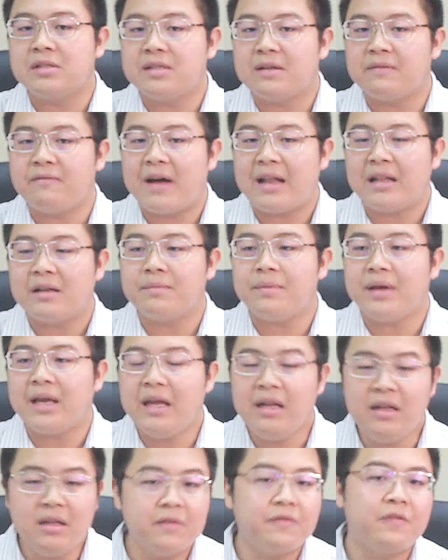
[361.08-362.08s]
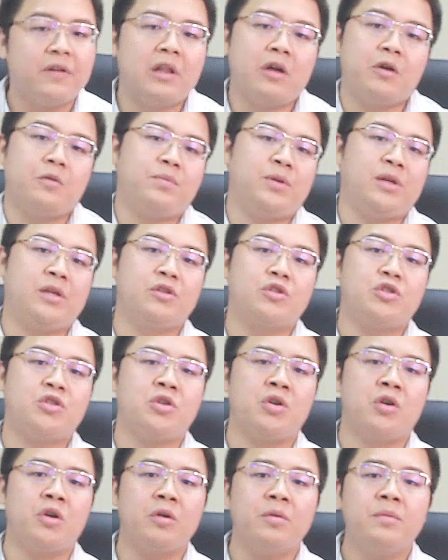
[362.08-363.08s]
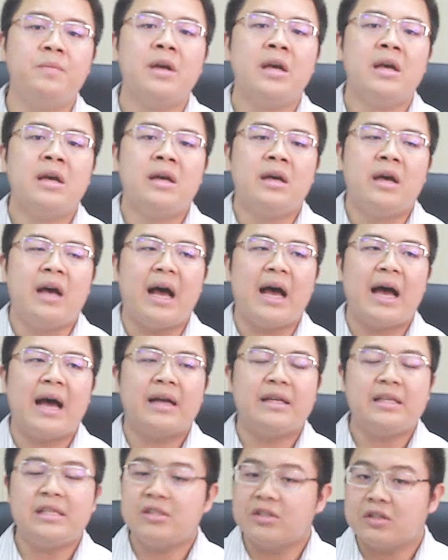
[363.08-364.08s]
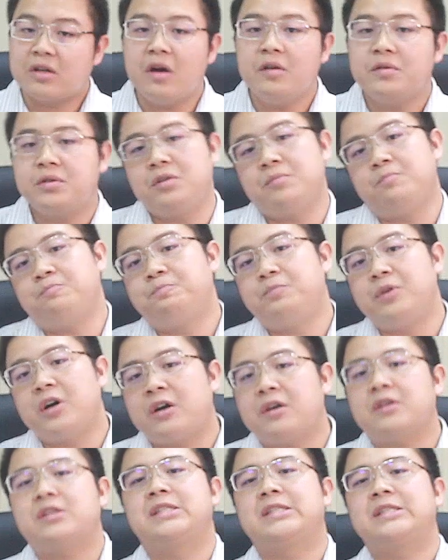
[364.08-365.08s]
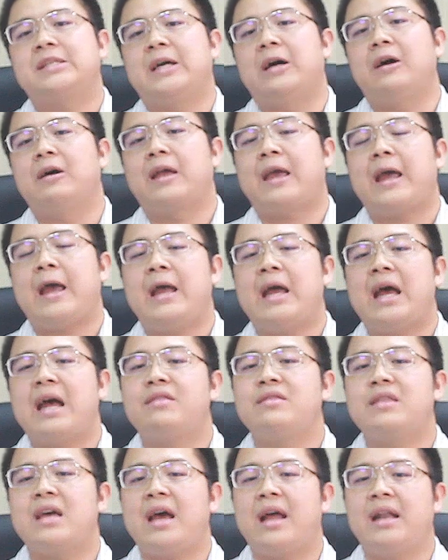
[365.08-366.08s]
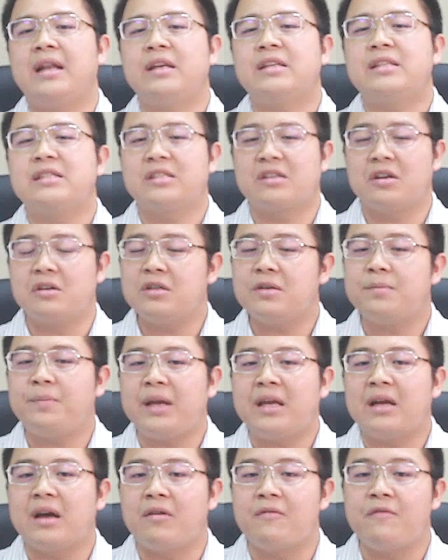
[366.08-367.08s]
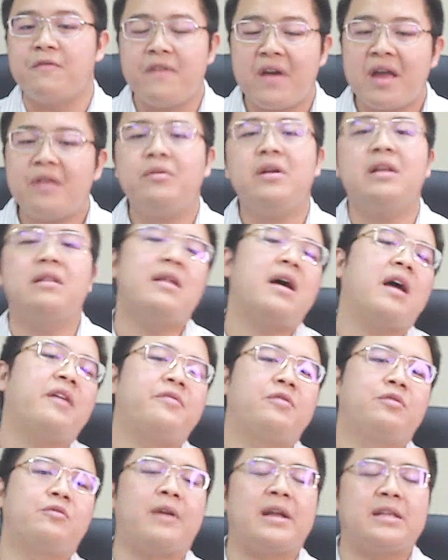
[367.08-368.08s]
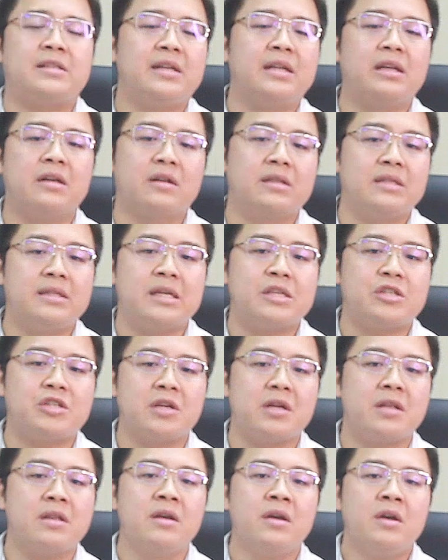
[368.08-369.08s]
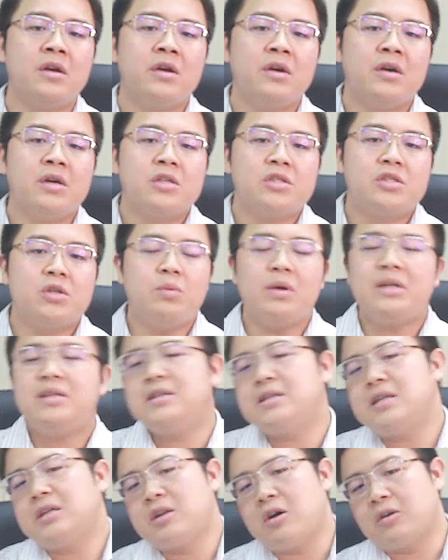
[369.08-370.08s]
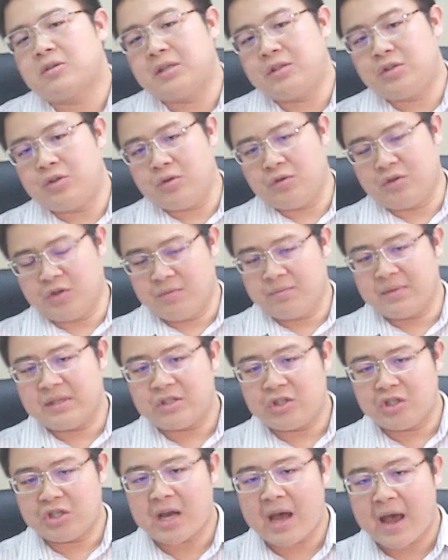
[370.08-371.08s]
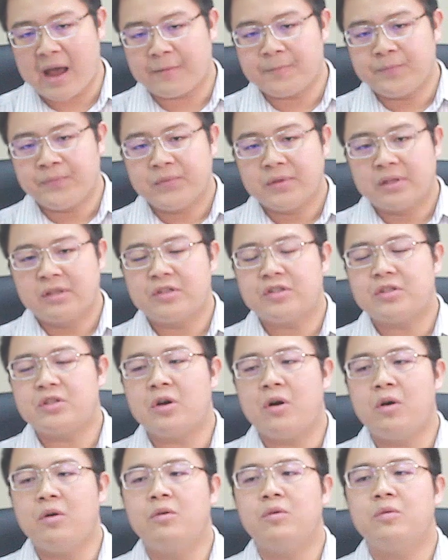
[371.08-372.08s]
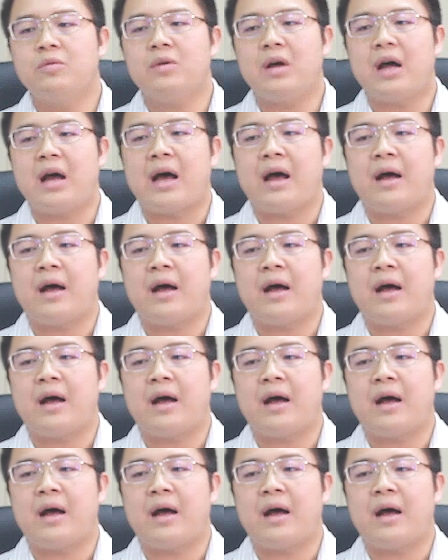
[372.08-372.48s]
to develop in the fallopian tube, it's going to burst, okay, and then it's going to be a very life-threatening condition. So what did the doctor do to Miss Chang? So